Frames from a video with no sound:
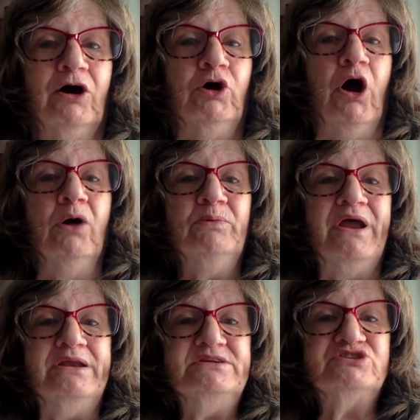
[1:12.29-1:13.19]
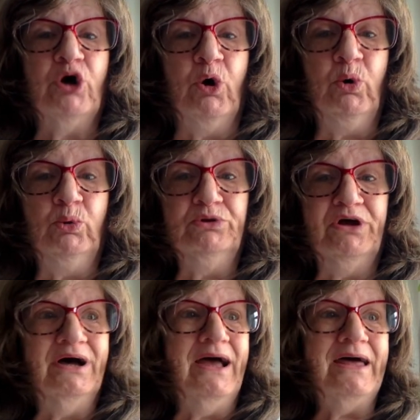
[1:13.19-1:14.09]
already told
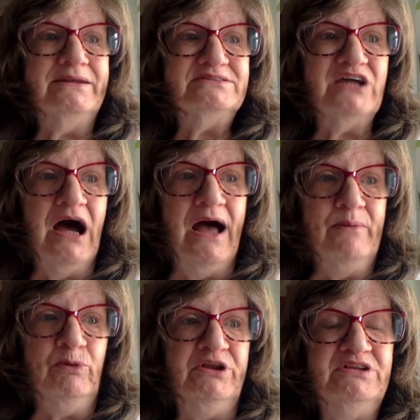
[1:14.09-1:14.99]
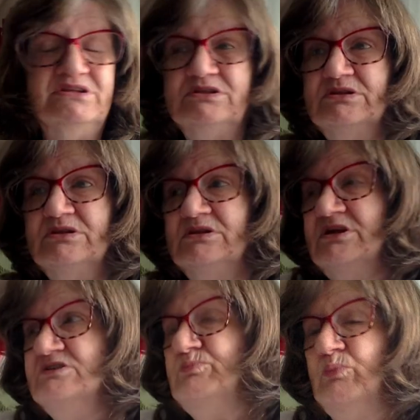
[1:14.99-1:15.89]
ahead of time when
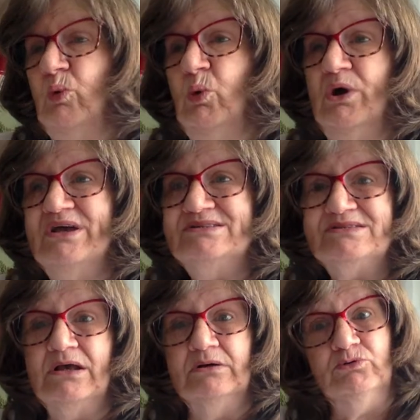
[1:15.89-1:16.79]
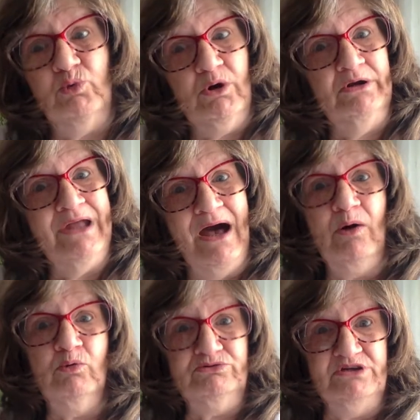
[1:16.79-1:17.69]
these boys who are
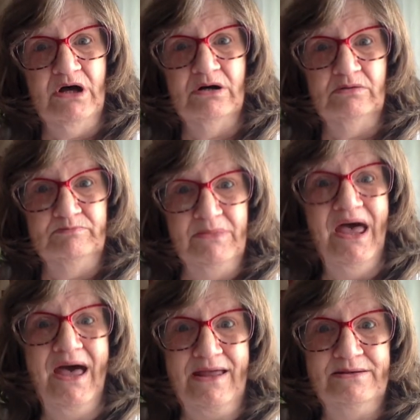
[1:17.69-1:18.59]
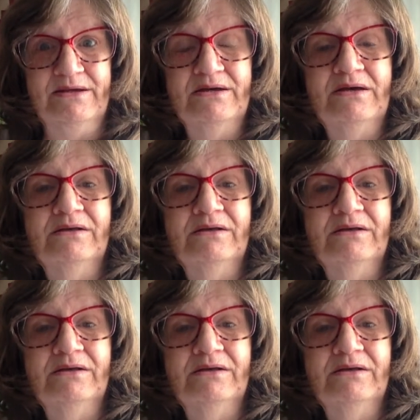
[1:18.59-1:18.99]
now young men,